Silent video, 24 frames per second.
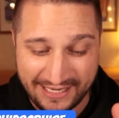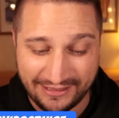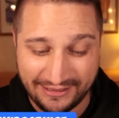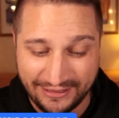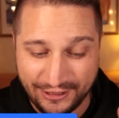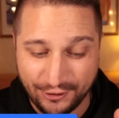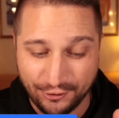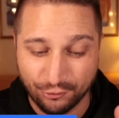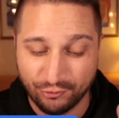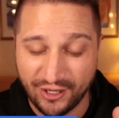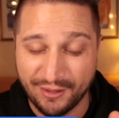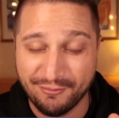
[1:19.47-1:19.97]

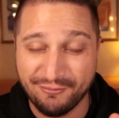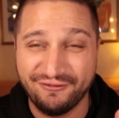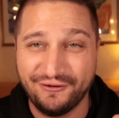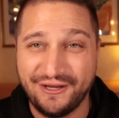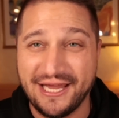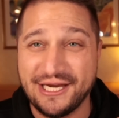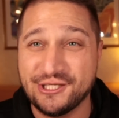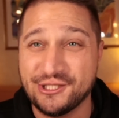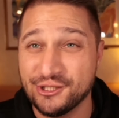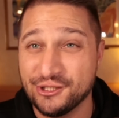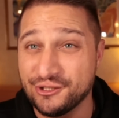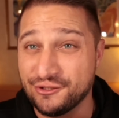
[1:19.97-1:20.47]
legal
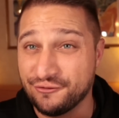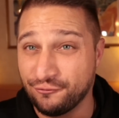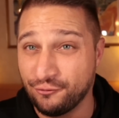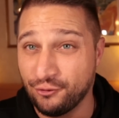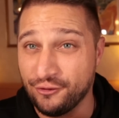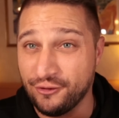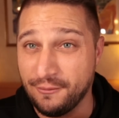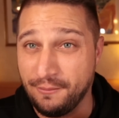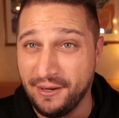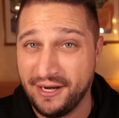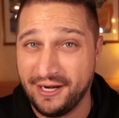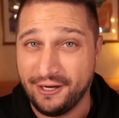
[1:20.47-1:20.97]
ramifications for
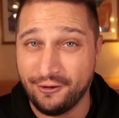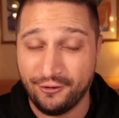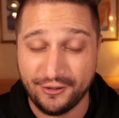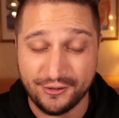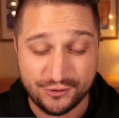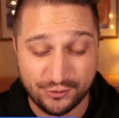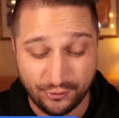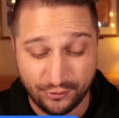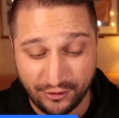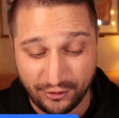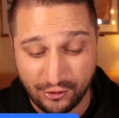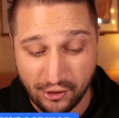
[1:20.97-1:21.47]
the parents
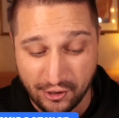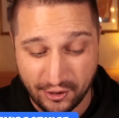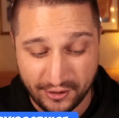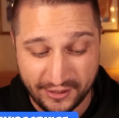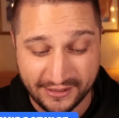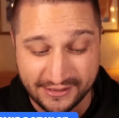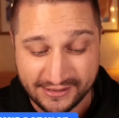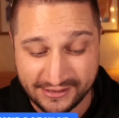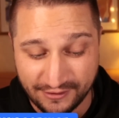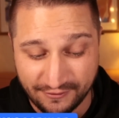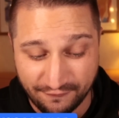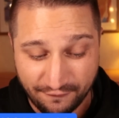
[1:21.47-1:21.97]
or the
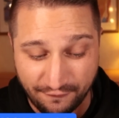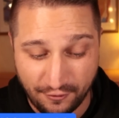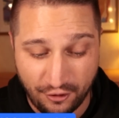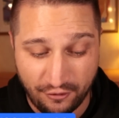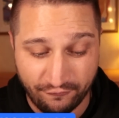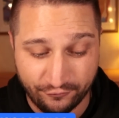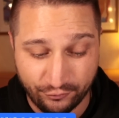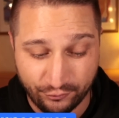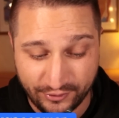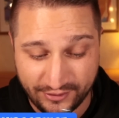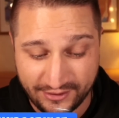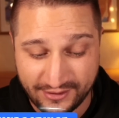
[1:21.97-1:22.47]
guardians
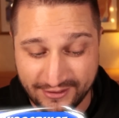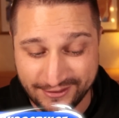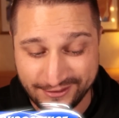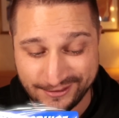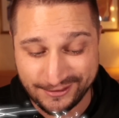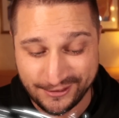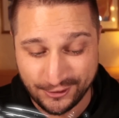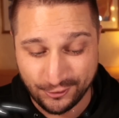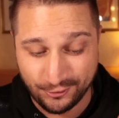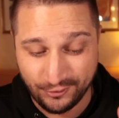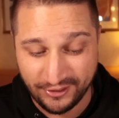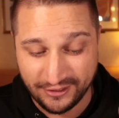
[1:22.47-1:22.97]
involved with these
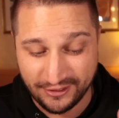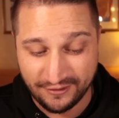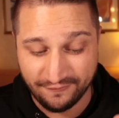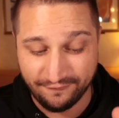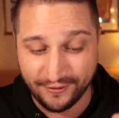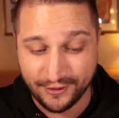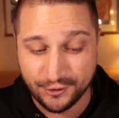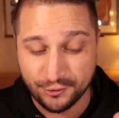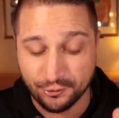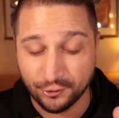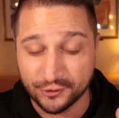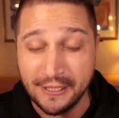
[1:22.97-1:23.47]
two
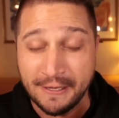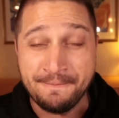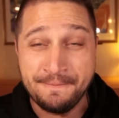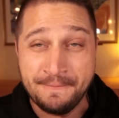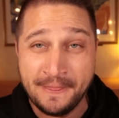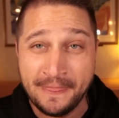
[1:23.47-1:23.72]
individuals.